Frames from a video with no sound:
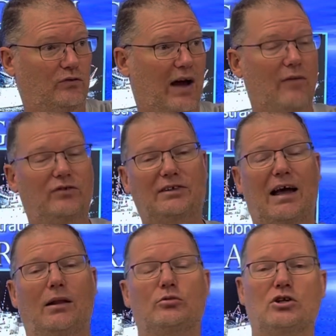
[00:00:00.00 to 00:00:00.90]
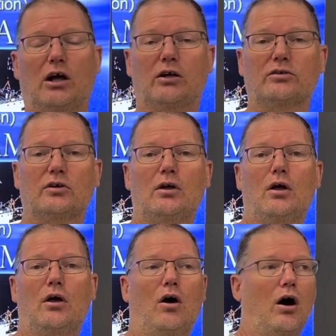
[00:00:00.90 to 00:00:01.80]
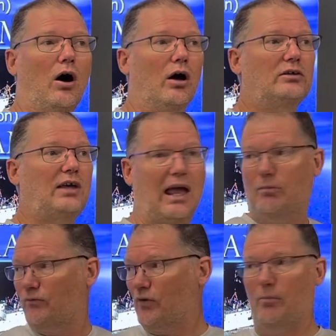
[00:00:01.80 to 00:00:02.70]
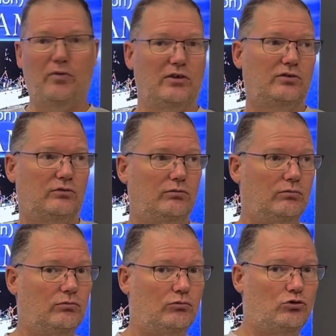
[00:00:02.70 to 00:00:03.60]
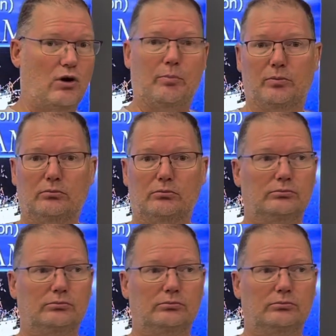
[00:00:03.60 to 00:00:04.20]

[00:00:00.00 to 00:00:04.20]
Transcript: five scallop shells came from this trip.